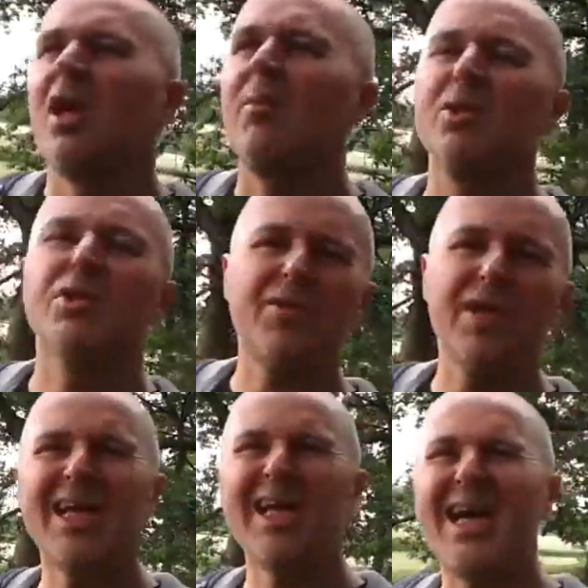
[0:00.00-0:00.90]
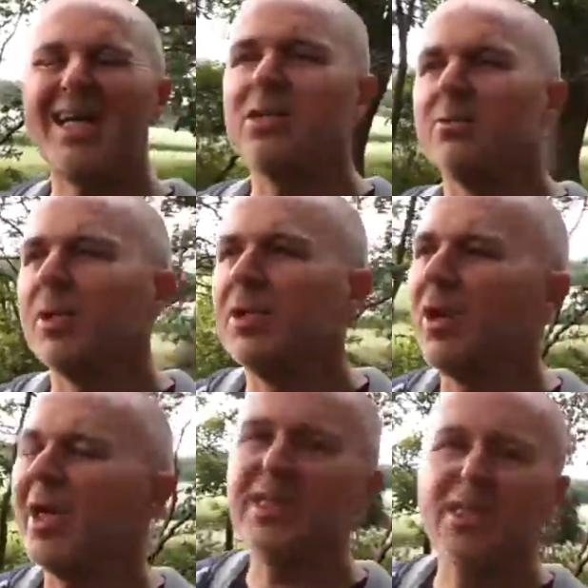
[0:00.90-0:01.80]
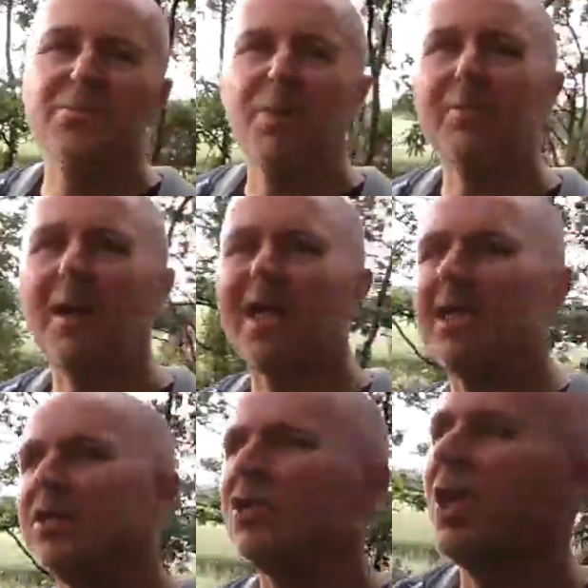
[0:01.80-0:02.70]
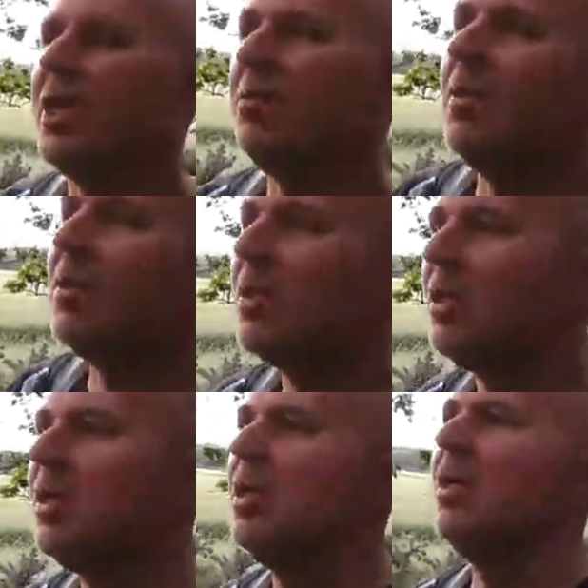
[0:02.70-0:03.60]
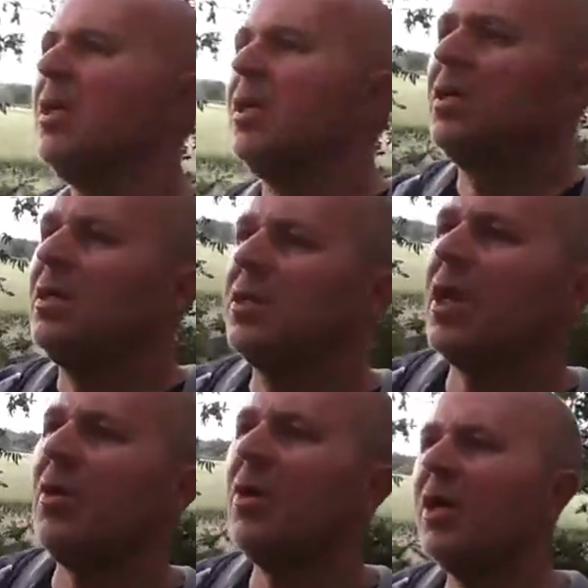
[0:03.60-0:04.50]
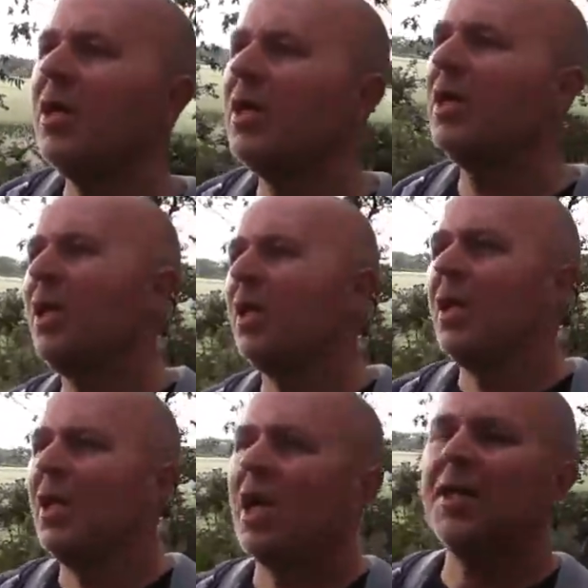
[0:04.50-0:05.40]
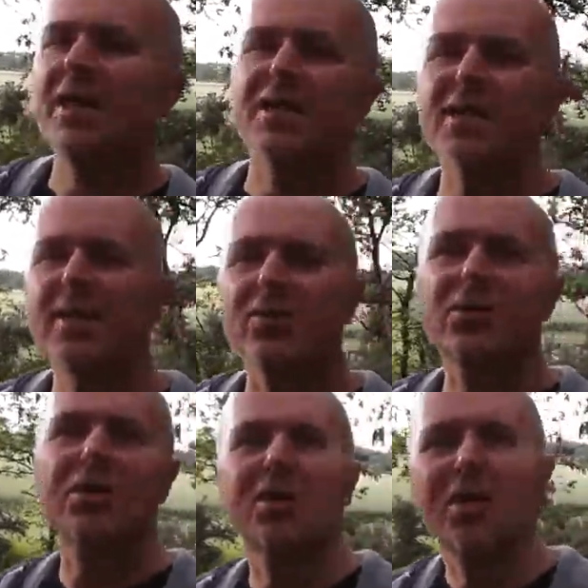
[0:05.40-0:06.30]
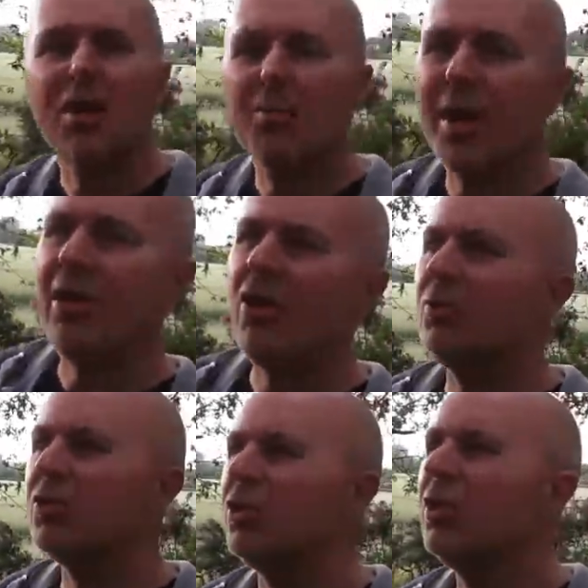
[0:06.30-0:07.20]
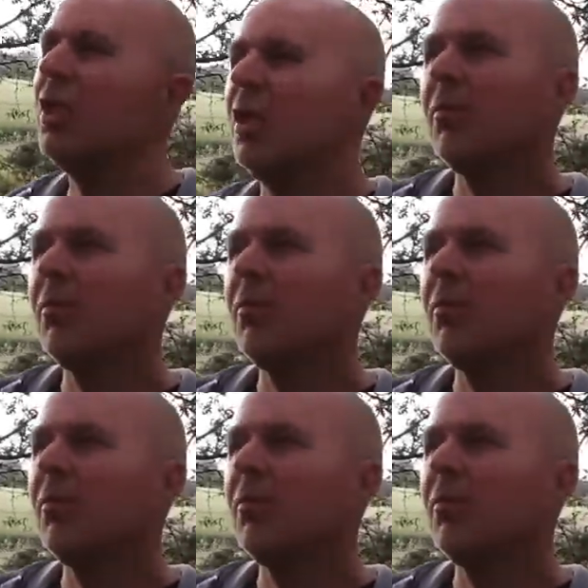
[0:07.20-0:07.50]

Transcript: And plus, if you clat them, they're not easy to bend back into shape. So, I think steels are a better option.